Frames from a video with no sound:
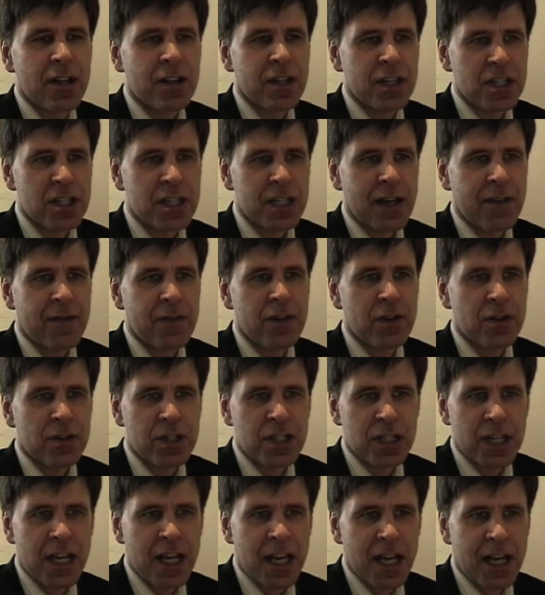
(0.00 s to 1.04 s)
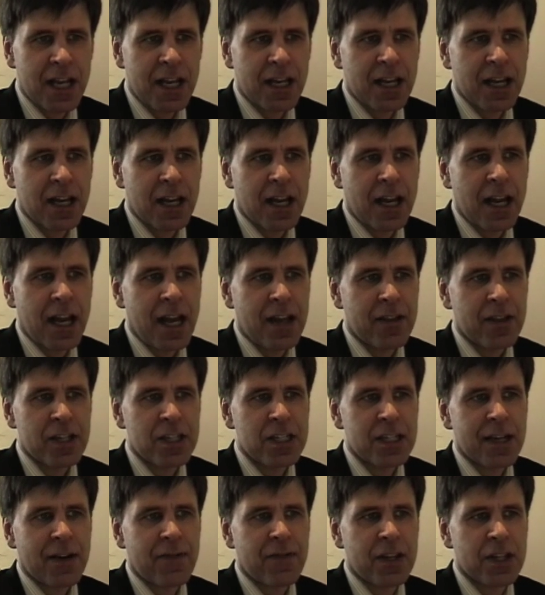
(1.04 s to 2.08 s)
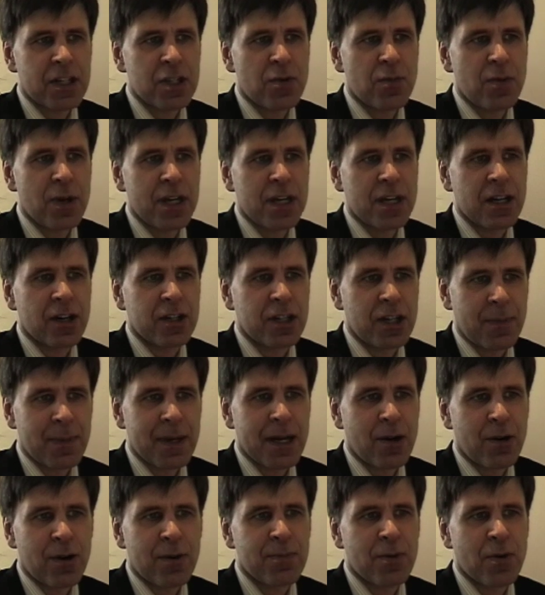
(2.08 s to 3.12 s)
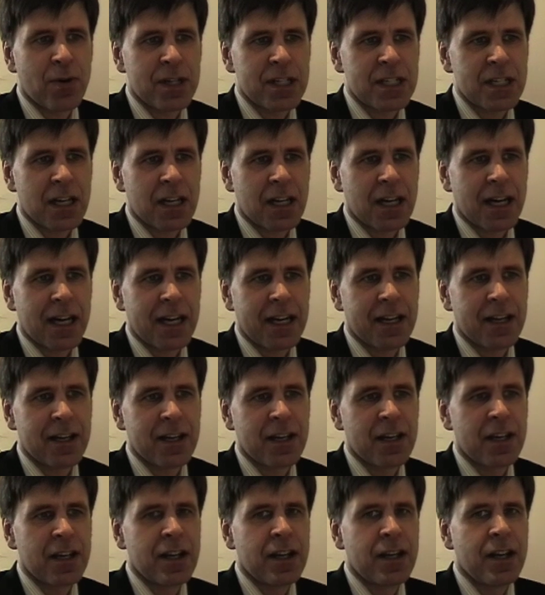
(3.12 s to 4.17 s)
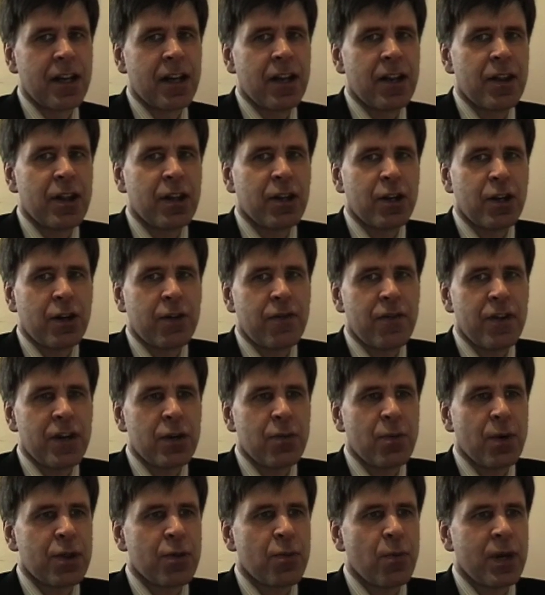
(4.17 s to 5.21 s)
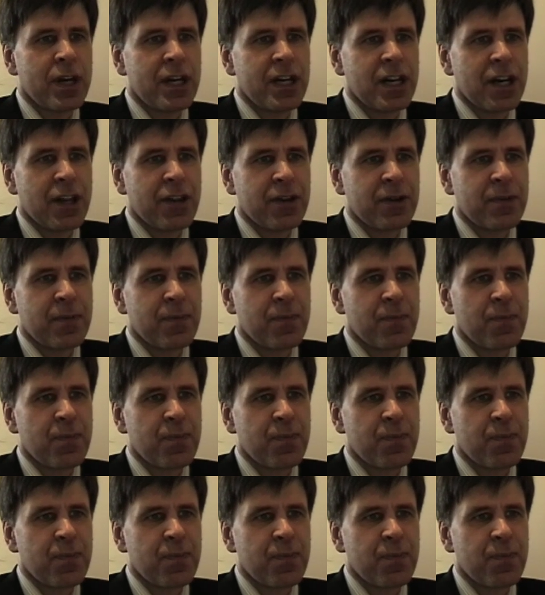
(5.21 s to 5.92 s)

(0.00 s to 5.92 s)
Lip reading: the stuff you're saying and the stuff that's written on your PowerPoint slide. They'll interfere with one another.